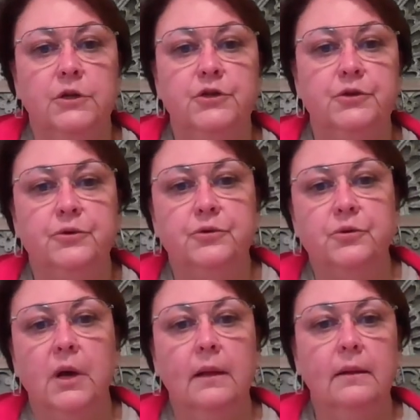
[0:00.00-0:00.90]

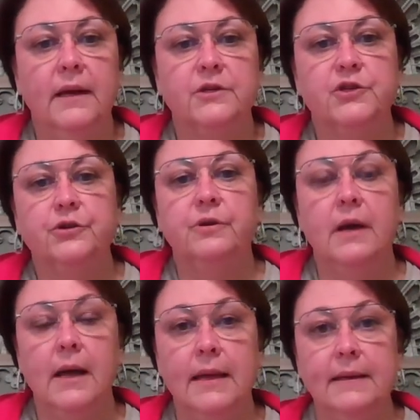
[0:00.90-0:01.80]
do lecture
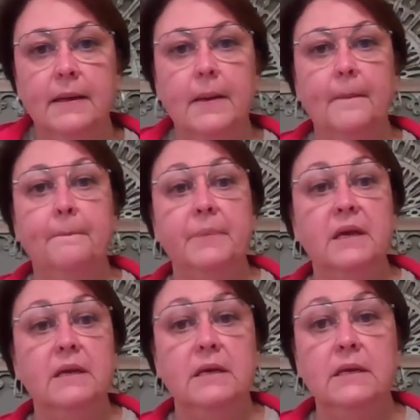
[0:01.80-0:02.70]

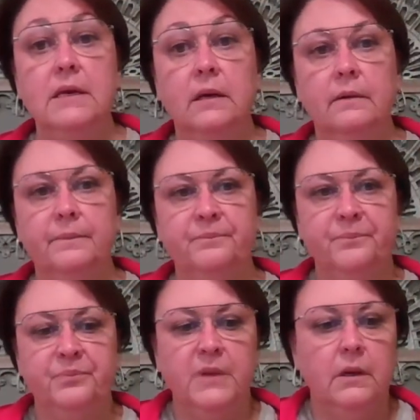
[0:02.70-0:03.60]
9B
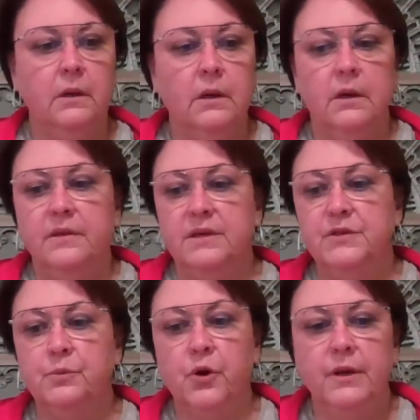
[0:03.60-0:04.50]

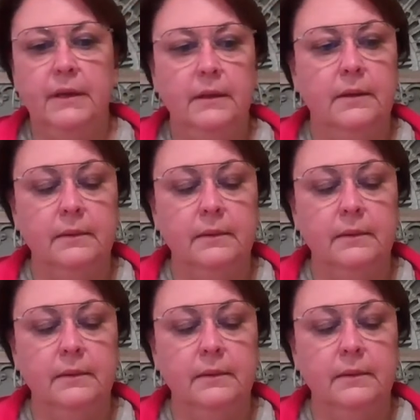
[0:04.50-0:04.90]
this morning